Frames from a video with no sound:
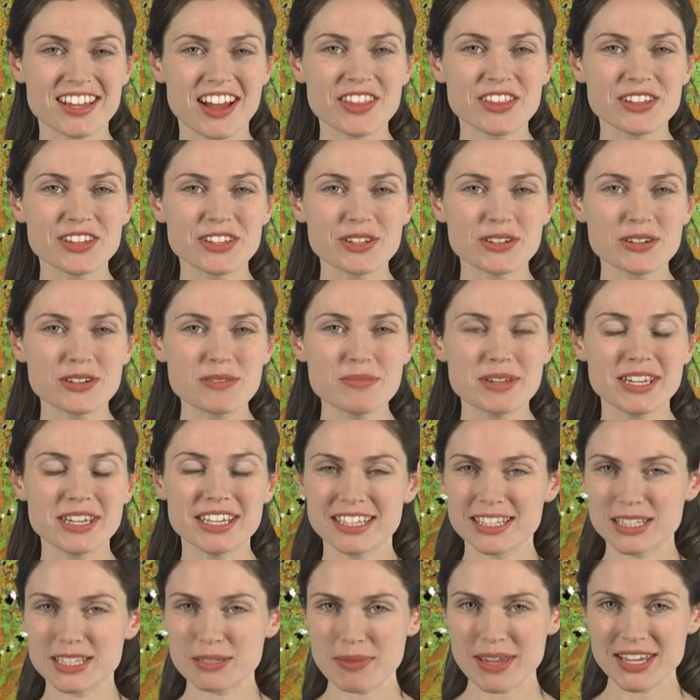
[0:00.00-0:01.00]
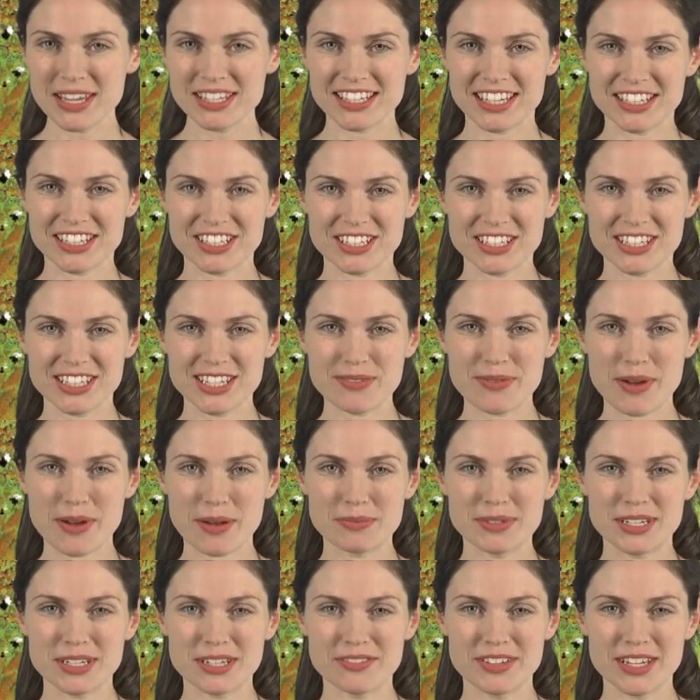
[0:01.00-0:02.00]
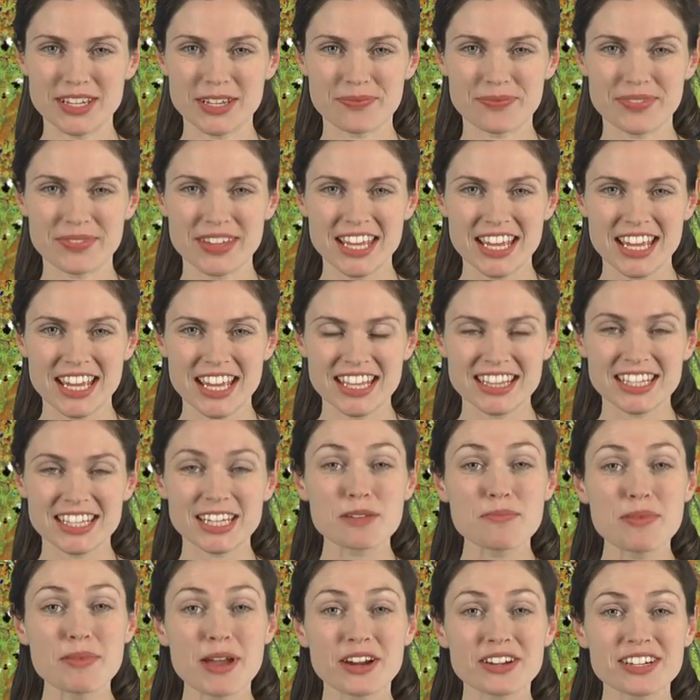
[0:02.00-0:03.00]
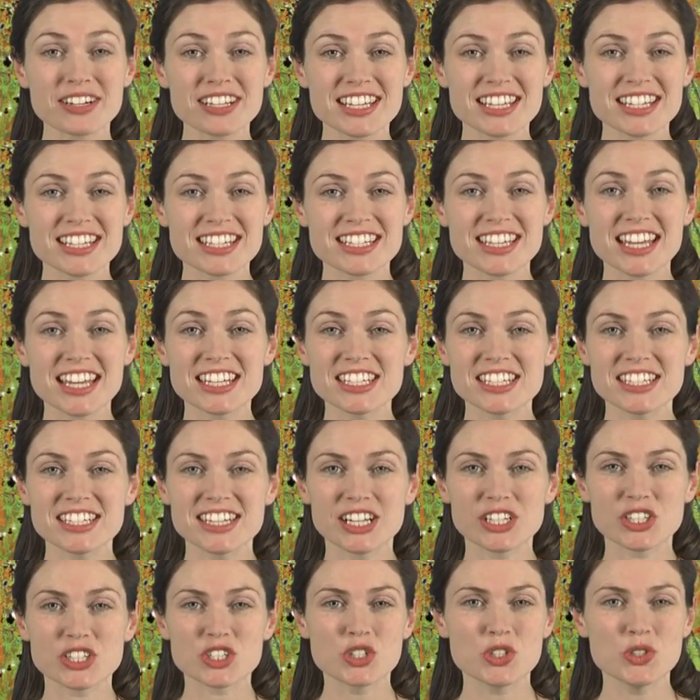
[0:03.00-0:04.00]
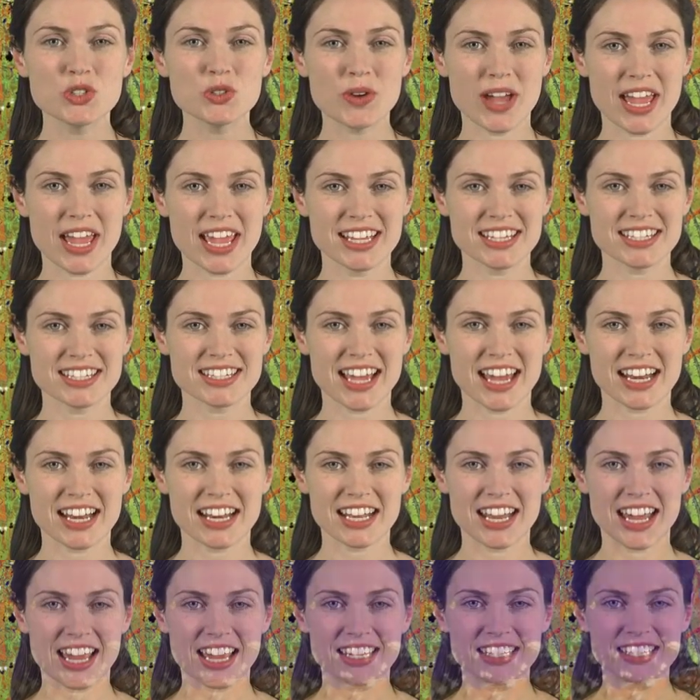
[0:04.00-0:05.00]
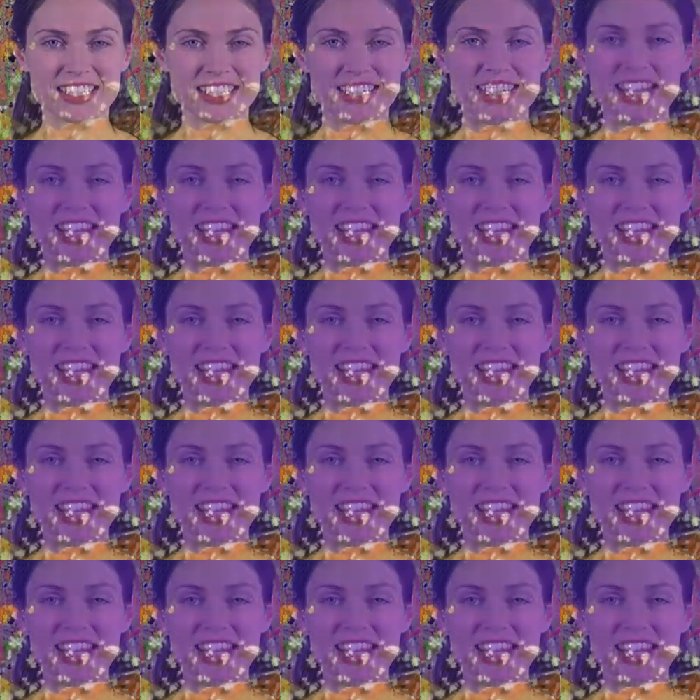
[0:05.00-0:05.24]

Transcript: on the European Space Agency Web TV. The Copernicus Sentinel-2A satellite